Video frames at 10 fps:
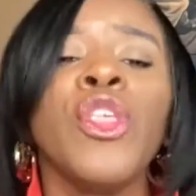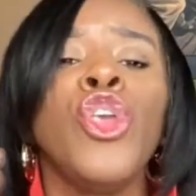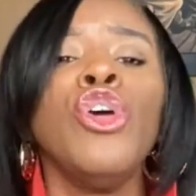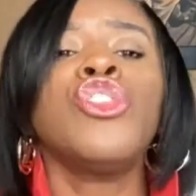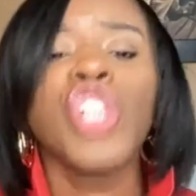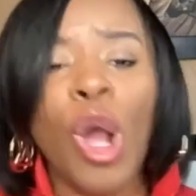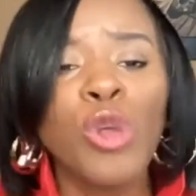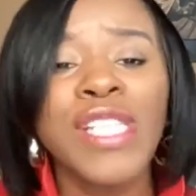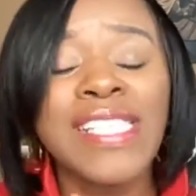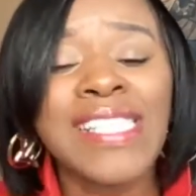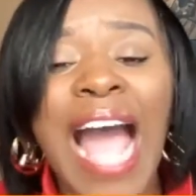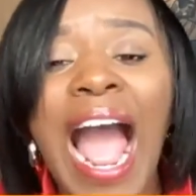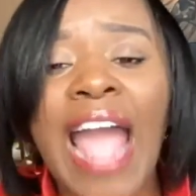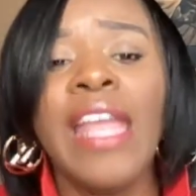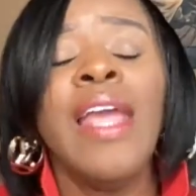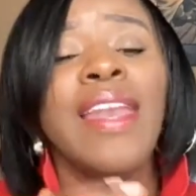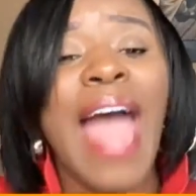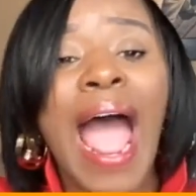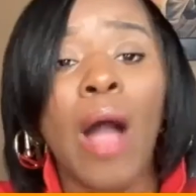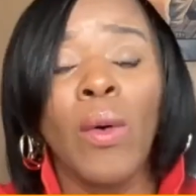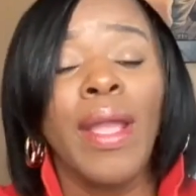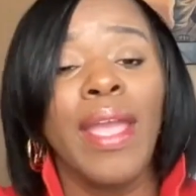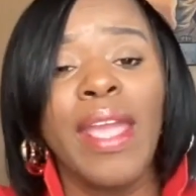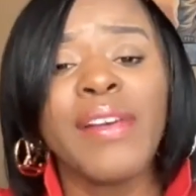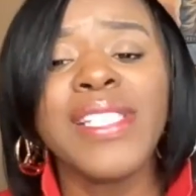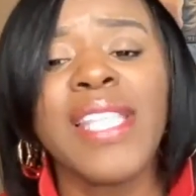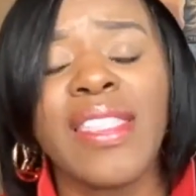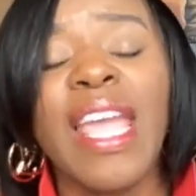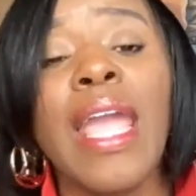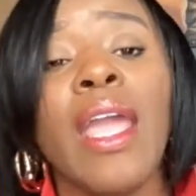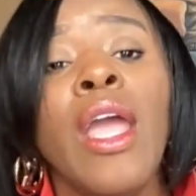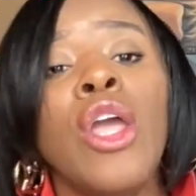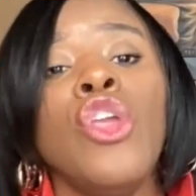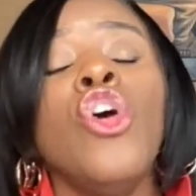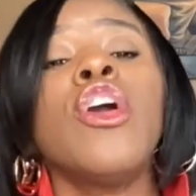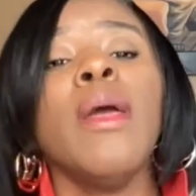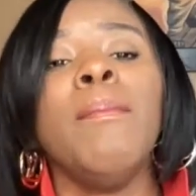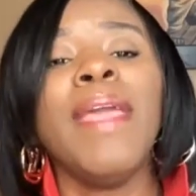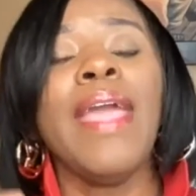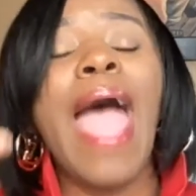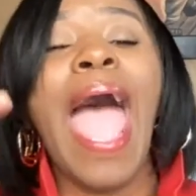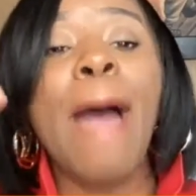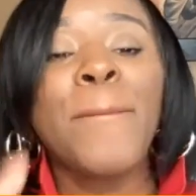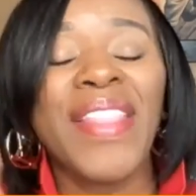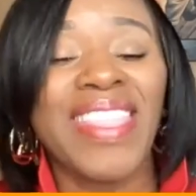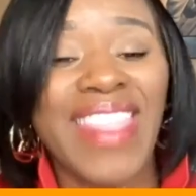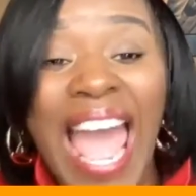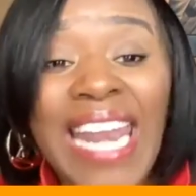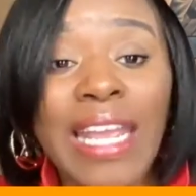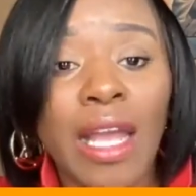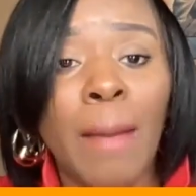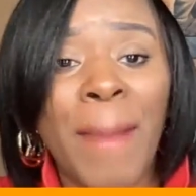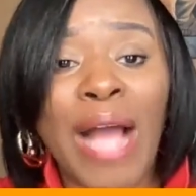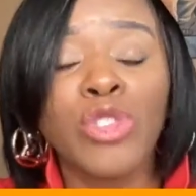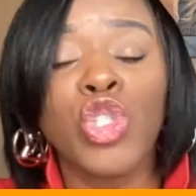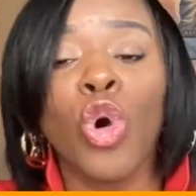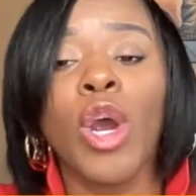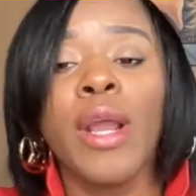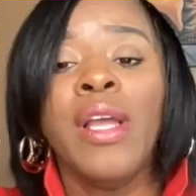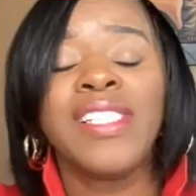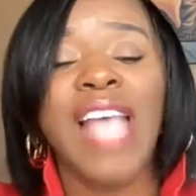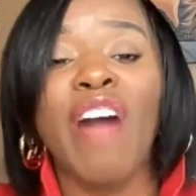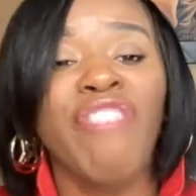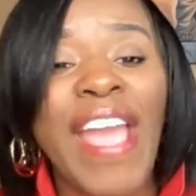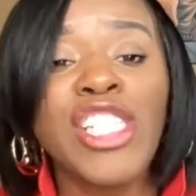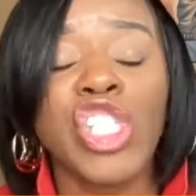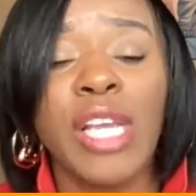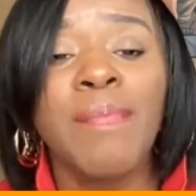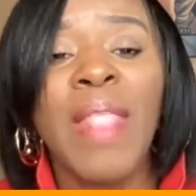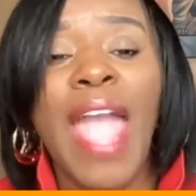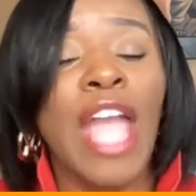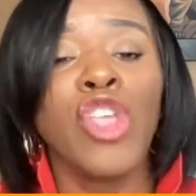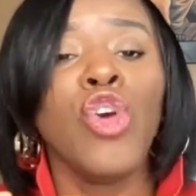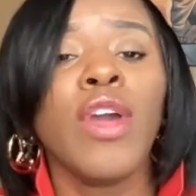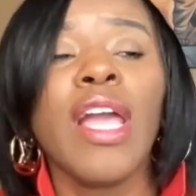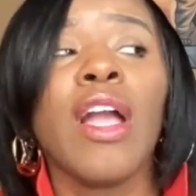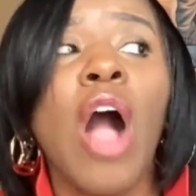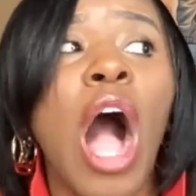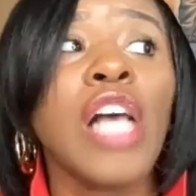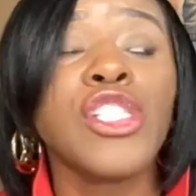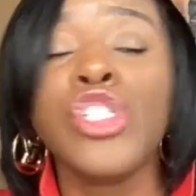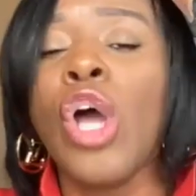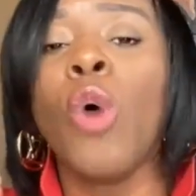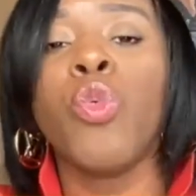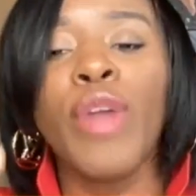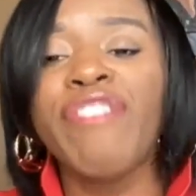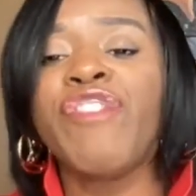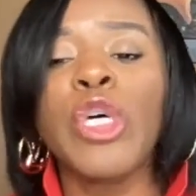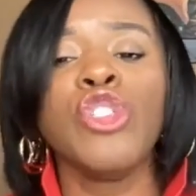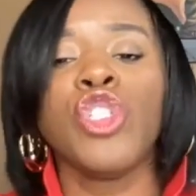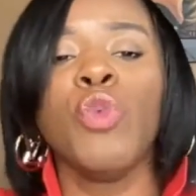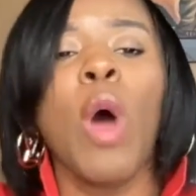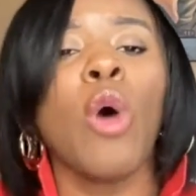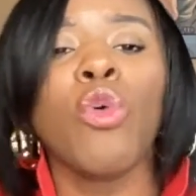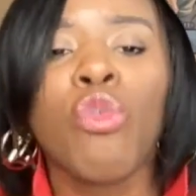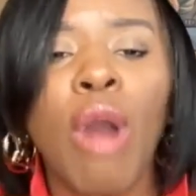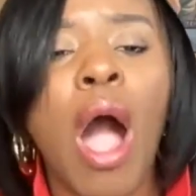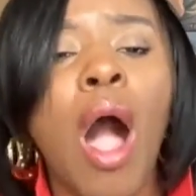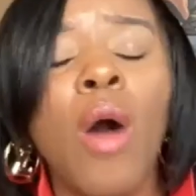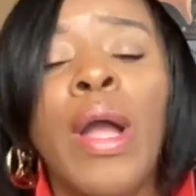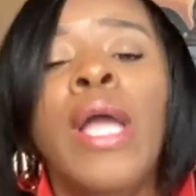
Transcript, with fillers: you chose a side. Now, here is the thing you can be apathetic about your salvation and you can cause no ripples. You won't grow.